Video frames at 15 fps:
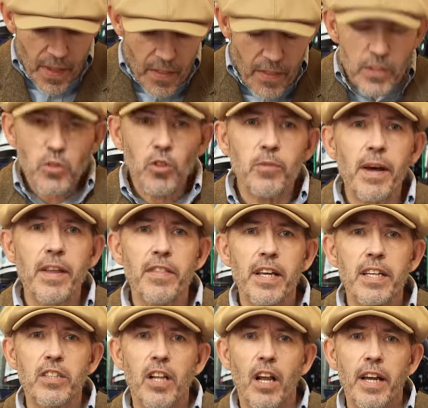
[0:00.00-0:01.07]
They talk about
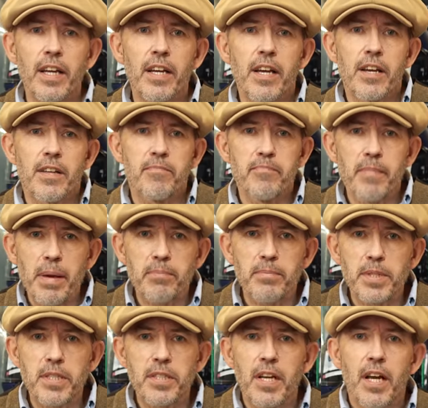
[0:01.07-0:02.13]
things like
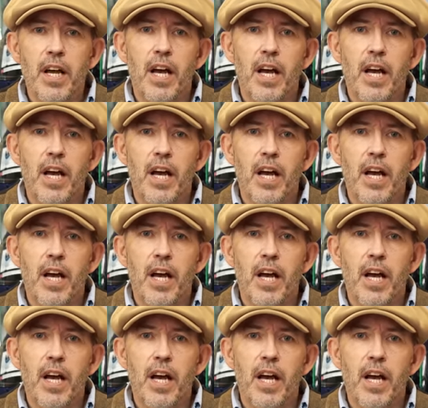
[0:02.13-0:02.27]
MIPS.